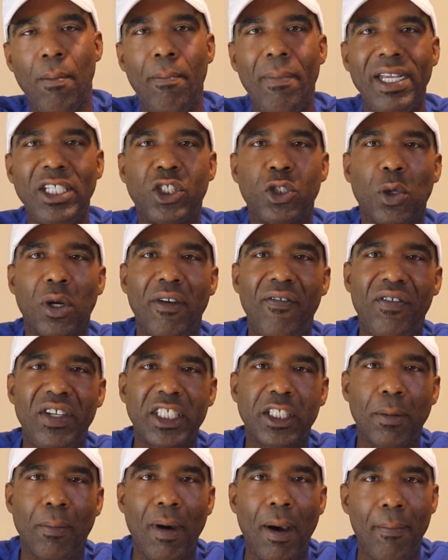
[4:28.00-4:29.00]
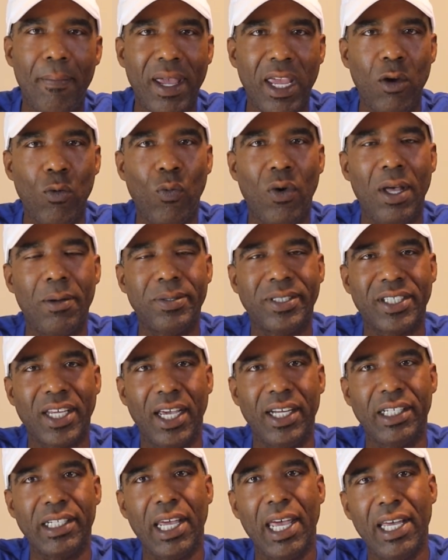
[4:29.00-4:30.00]
make sure to visit my main
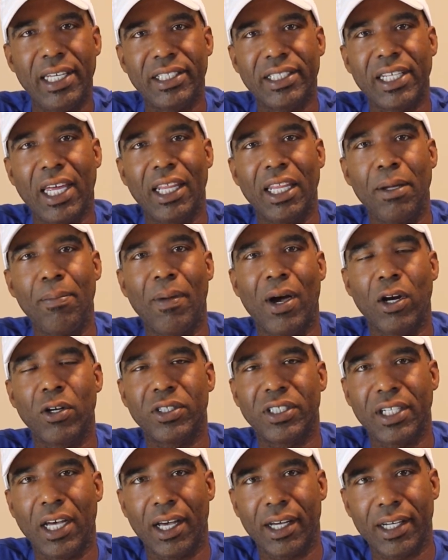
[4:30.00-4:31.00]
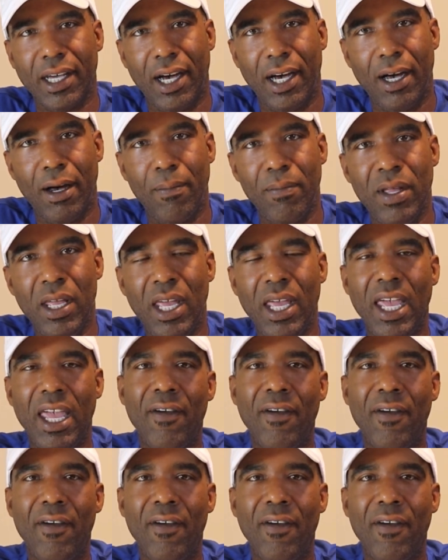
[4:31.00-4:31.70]
website, salimyers.com.